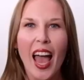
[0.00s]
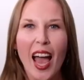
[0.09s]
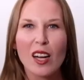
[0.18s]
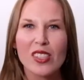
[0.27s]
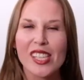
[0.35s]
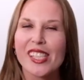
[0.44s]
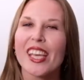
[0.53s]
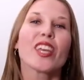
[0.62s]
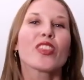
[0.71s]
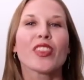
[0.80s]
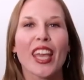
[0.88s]
how to
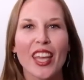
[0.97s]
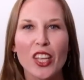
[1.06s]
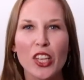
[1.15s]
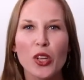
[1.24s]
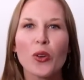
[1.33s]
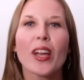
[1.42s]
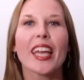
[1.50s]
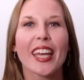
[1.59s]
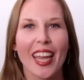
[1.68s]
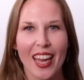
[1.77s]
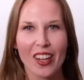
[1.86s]
say thank you
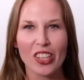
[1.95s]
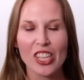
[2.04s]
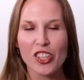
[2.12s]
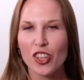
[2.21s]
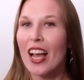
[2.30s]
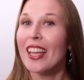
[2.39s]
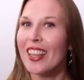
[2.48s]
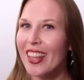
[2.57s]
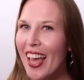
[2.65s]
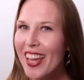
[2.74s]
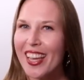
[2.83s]
in English
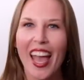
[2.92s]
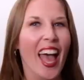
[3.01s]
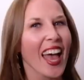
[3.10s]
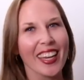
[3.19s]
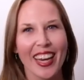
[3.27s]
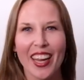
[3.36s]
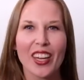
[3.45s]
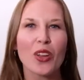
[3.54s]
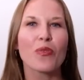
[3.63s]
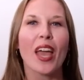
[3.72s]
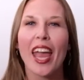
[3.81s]
like a
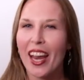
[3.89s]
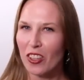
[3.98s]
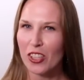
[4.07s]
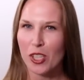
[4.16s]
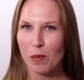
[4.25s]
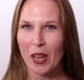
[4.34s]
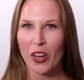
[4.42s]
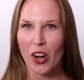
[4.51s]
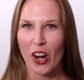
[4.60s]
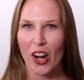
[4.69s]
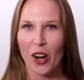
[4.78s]
native English
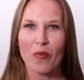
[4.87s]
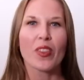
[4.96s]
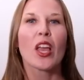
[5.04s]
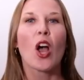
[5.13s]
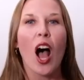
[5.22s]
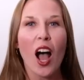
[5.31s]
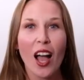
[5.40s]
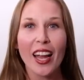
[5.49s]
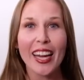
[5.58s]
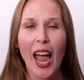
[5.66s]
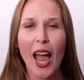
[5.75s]
speaker.
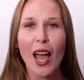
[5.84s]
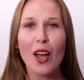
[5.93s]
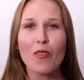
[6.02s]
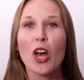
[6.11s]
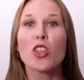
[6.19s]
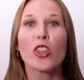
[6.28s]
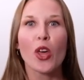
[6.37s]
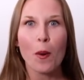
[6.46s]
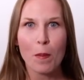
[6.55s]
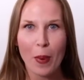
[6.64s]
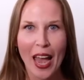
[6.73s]
I have
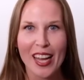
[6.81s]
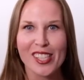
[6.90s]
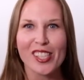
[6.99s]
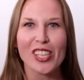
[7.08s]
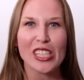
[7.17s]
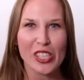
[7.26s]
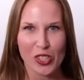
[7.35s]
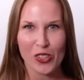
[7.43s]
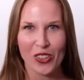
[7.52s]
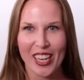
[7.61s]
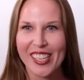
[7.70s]
the best
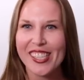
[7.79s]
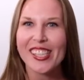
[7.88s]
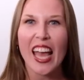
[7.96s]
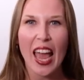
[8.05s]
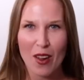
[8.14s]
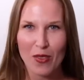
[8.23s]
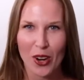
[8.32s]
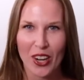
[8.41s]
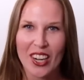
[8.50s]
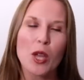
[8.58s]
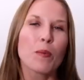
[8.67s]
students
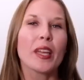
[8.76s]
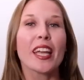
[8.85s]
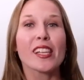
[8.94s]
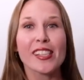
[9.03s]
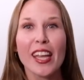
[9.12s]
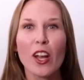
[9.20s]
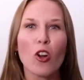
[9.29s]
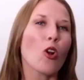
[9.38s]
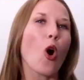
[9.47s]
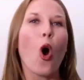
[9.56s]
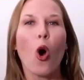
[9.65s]
ever because they
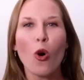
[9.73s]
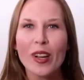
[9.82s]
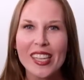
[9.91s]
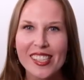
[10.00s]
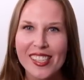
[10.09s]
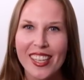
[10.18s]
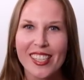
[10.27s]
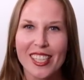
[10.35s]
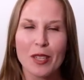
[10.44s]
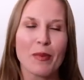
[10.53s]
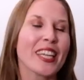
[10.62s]
are always
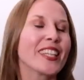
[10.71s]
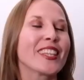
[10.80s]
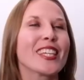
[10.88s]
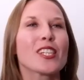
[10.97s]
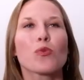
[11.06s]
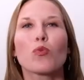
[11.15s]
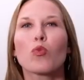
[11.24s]
sending me these